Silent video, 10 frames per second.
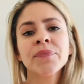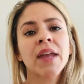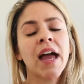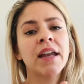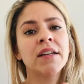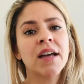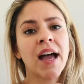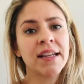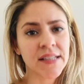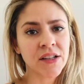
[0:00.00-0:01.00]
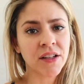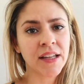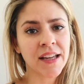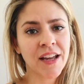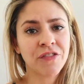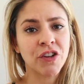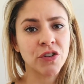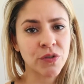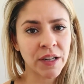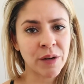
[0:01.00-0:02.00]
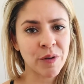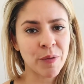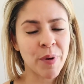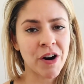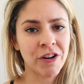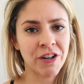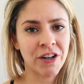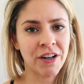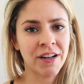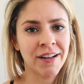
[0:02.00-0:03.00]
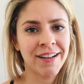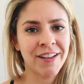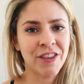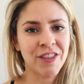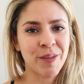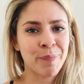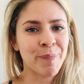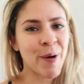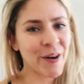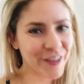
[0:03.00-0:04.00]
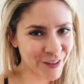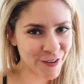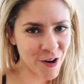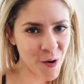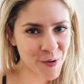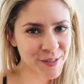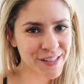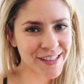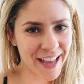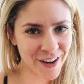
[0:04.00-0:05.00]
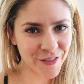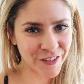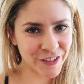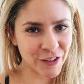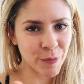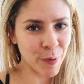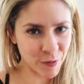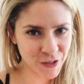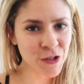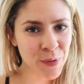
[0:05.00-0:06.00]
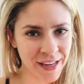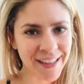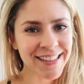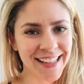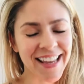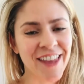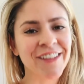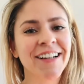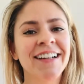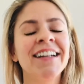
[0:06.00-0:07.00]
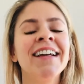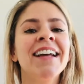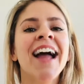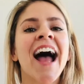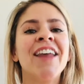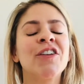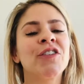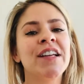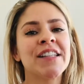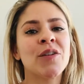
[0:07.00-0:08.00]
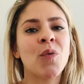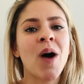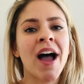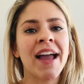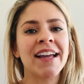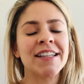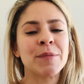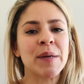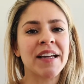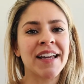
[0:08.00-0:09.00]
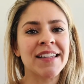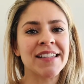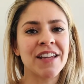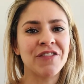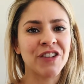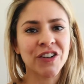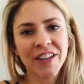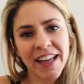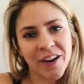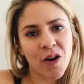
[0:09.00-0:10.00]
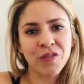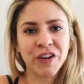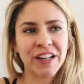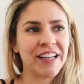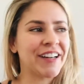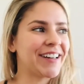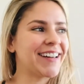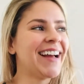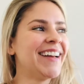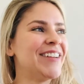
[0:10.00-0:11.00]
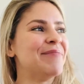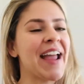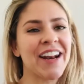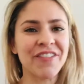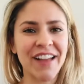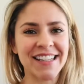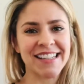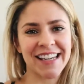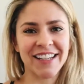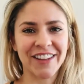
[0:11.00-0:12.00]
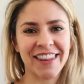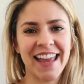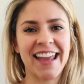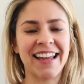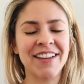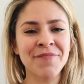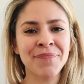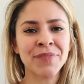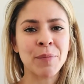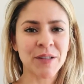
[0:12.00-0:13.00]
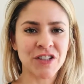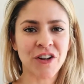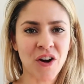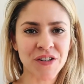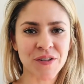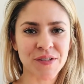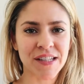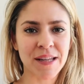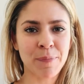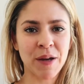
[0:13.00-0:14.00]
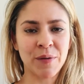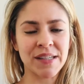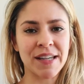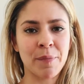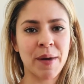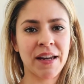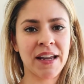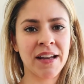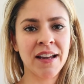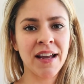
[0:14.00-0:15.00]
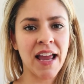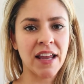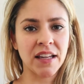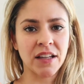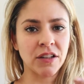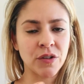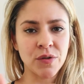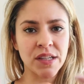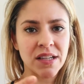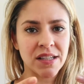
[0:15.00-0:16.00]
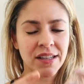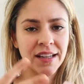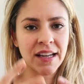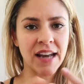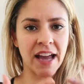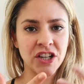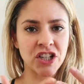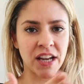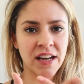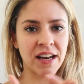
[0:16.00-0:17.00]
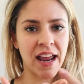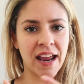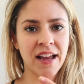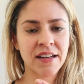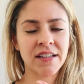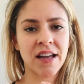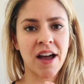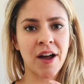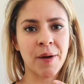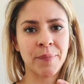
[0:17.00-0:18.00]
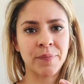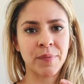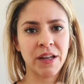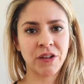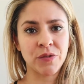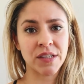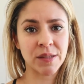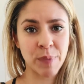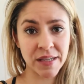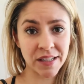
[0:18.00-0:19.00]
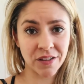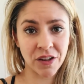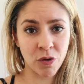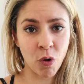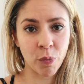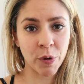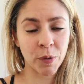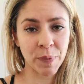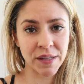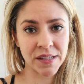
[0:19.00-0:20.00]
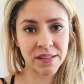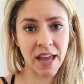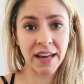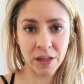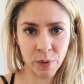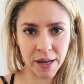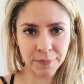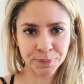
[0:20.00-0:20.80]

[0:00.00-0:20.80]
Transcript: And ideally, if you're doing it with a partner, the partner knows that you're both doing it together. And the reason why is because if you're like over here manifesting your thing, but you're also sleeping with somebody, it loses the connection and it loses basically the whole purpose anyway.